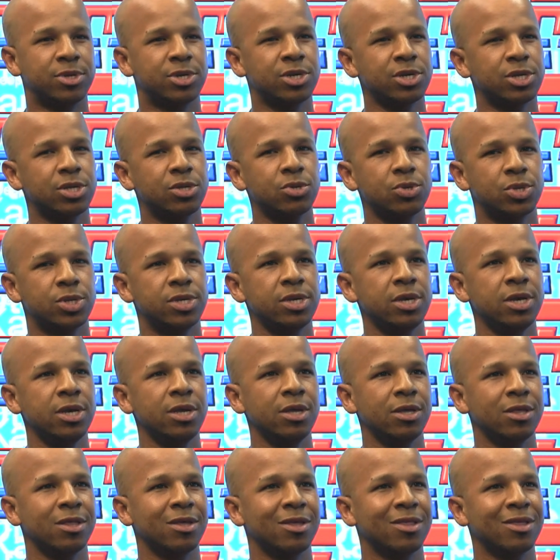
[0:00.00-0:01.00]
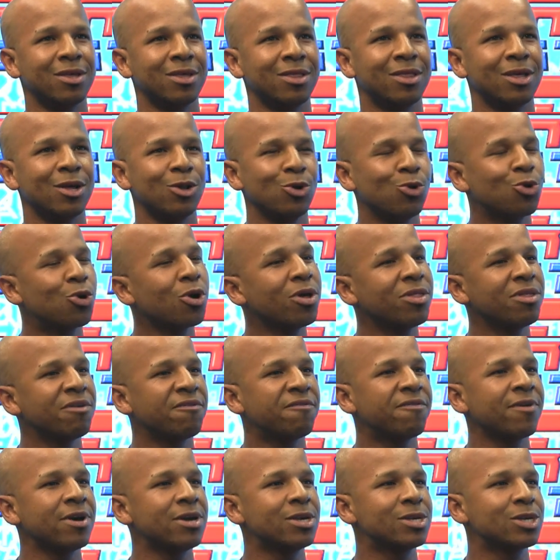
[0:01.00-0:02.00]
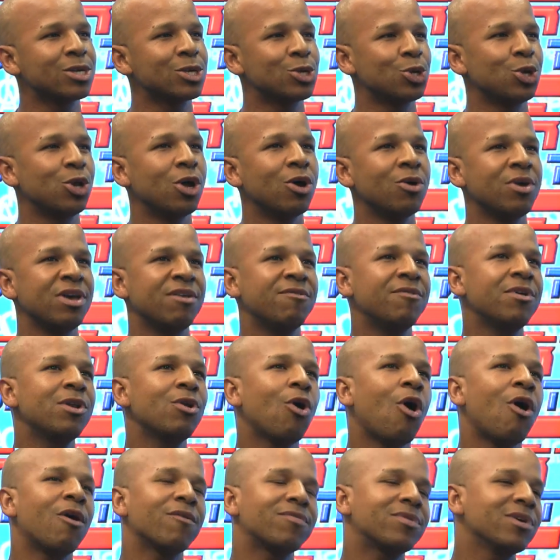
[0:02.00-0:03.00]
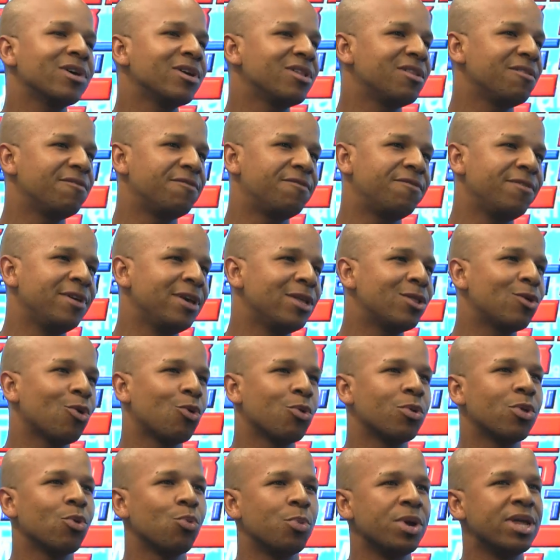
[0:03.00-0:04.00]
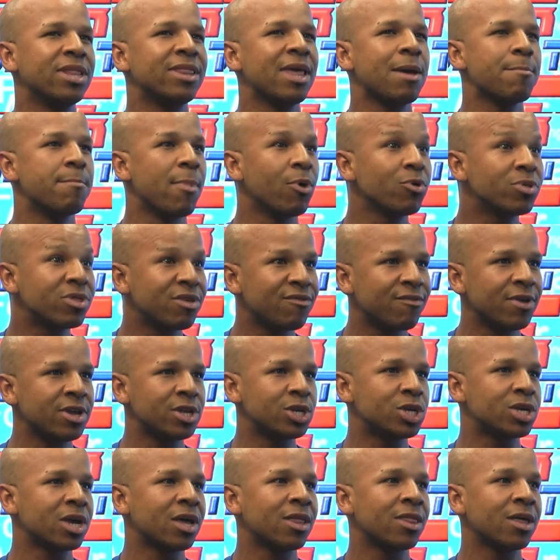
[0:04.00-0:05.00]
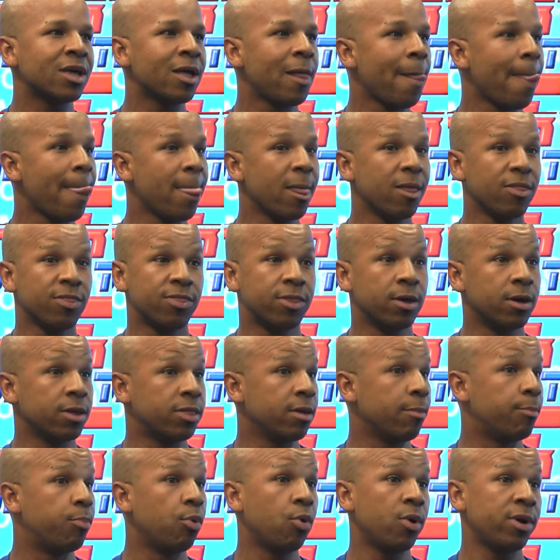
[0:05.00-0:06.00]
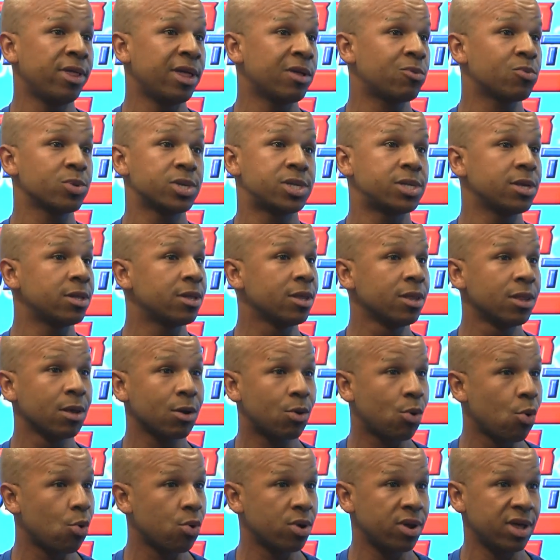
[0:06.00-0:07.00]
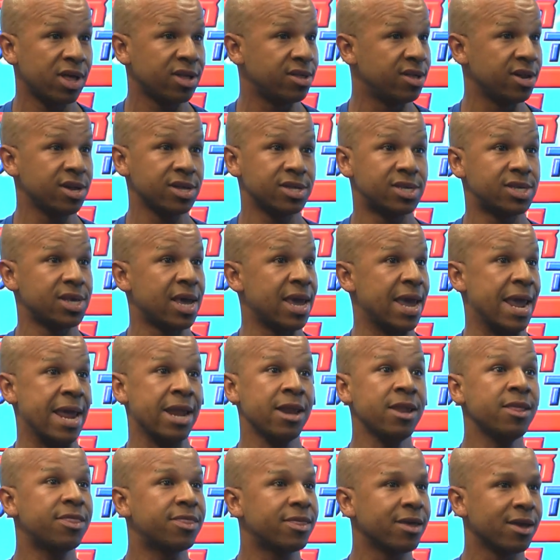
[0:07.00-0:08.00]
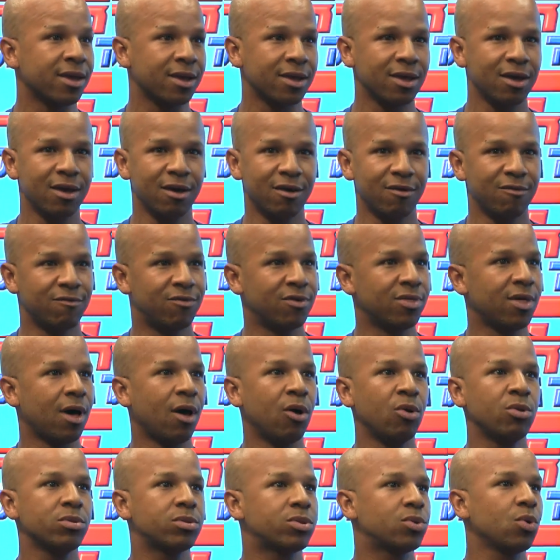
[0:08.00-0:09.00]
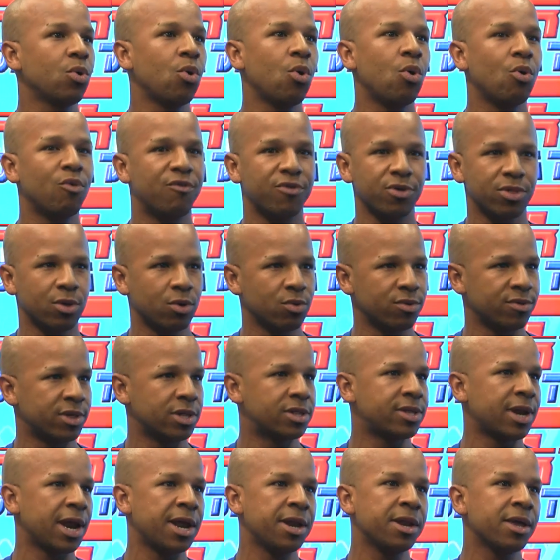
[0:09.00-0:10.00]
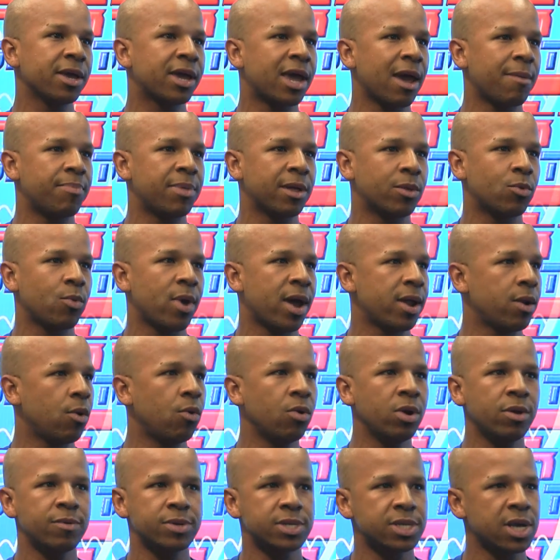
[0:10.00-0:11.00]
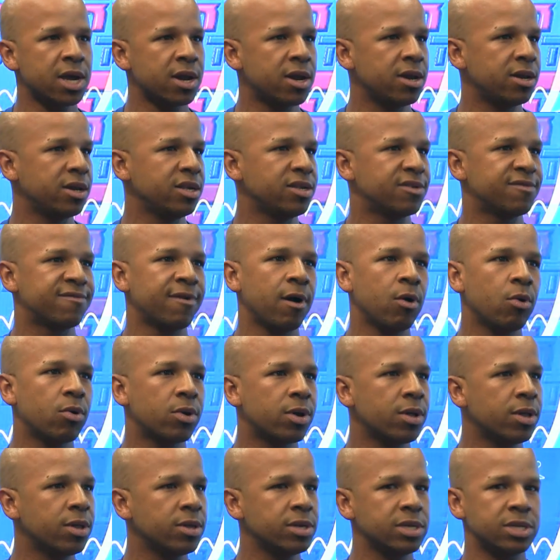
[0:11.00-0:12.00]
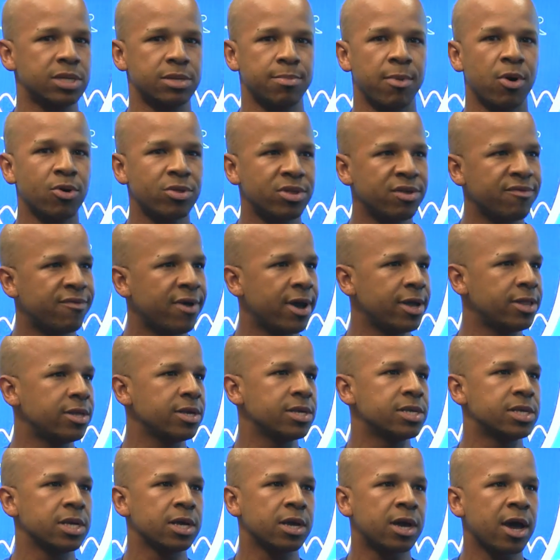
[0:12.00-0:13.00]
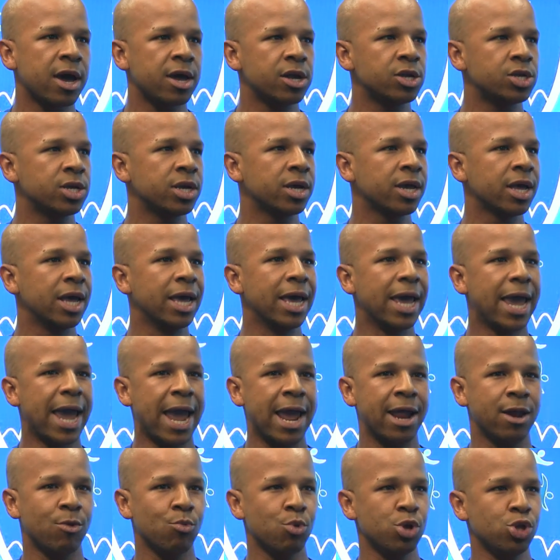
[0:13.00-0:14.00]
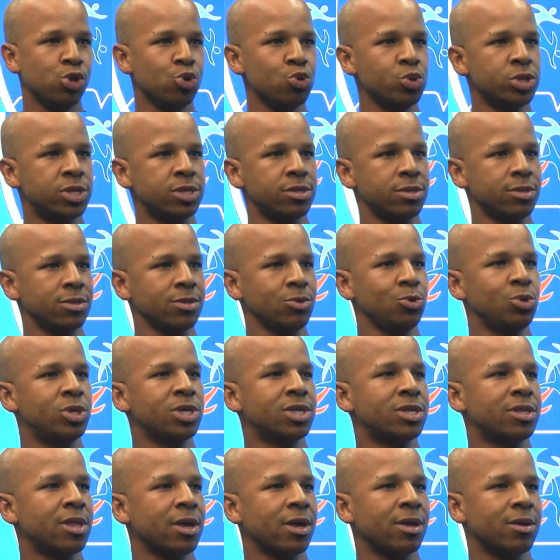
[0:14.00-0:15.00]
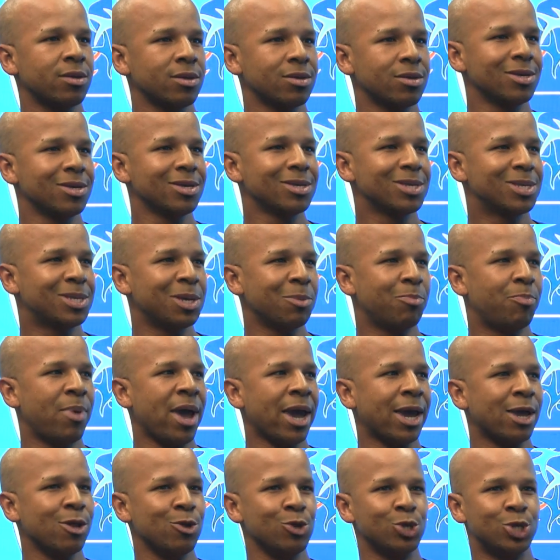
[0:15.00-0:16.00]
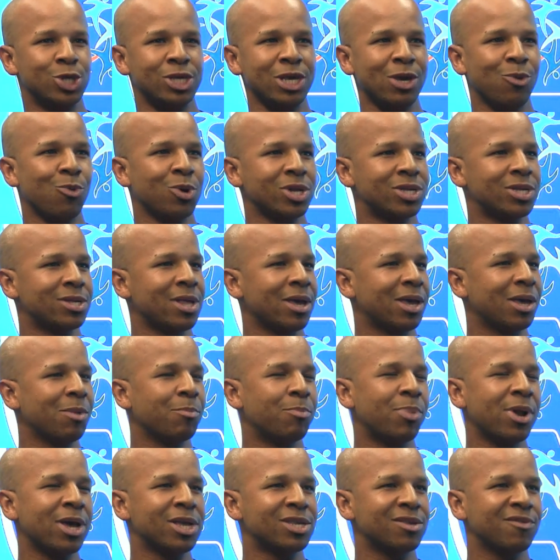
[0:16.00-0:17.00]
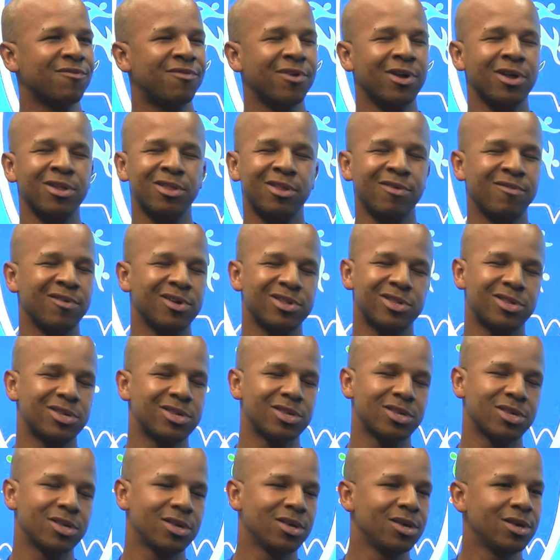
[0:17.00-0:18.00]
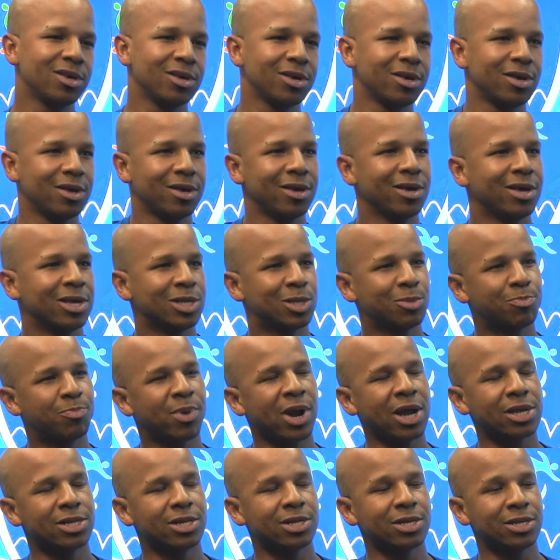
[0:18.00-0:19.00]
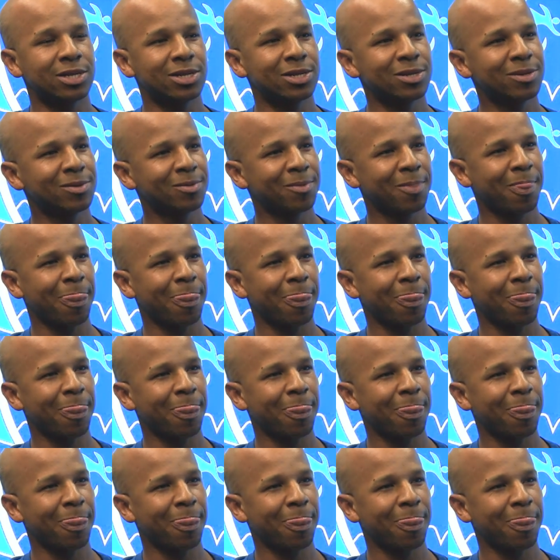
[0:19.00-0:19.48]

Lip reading: Just to see the look on their faces, you know, even after a defeat or the win, they motivate each other. The boy that was sitting in the corner didn't say anything for the whole tour, for the training camp that we had. All of a sudden, he's vocal, he's motivating, he's encouraging. And when you just sit back and you see what's taking place in front of you, it's priceless.